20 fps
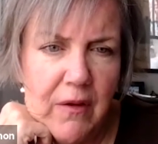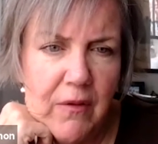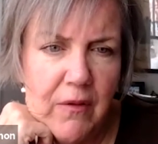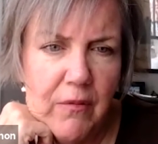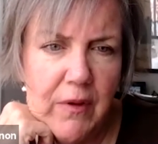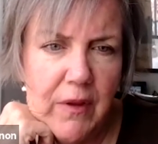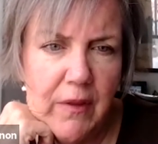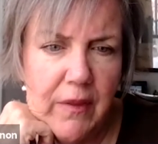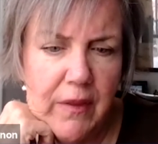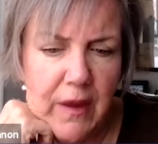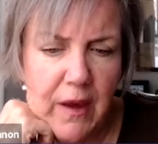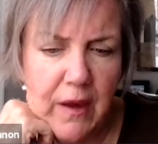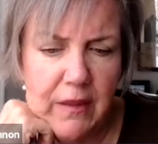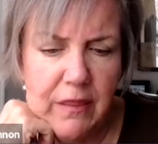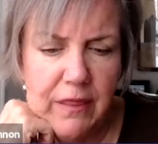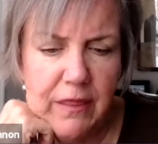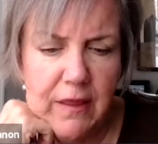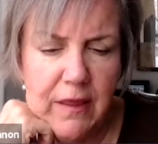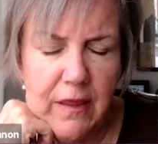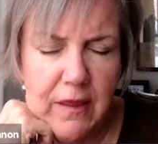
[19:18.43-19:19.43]
Really, I
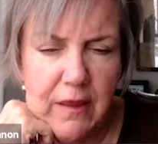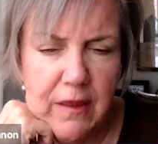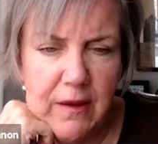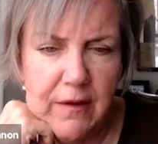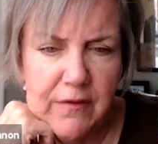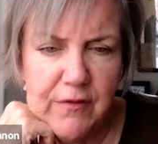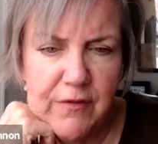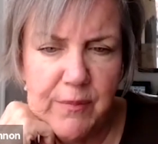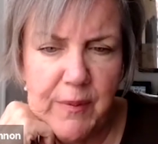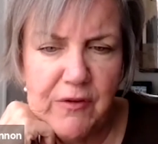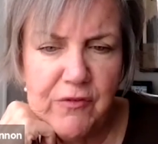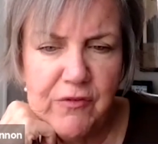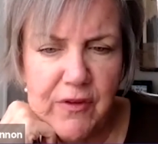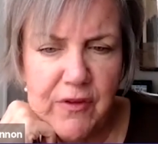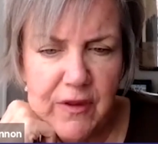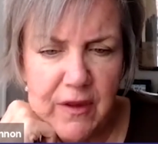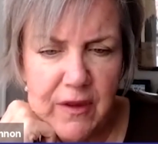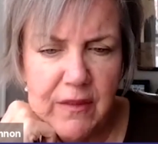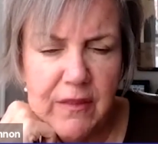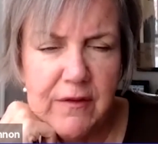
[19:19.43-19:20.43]
think,
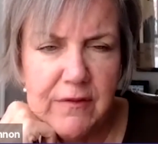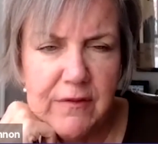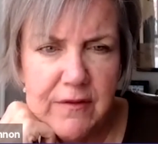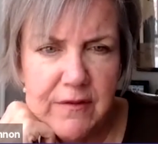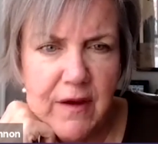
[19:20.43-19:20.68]
especially in this